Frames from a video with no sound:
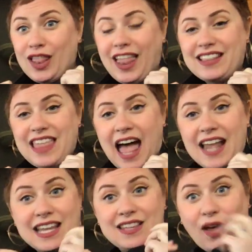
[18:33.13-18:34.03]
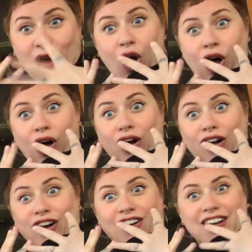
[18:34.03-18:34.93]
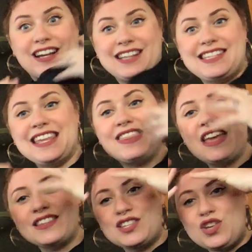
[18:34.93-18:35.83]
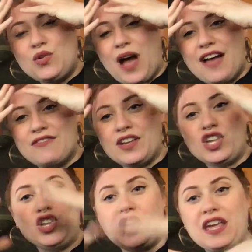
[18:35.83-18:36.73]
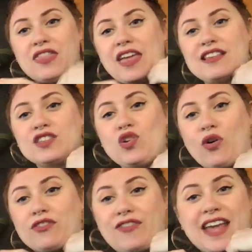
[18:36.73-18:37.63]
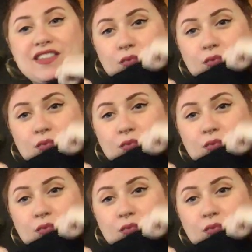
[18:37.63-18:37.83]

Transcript: like that, he's like, because he thinks your face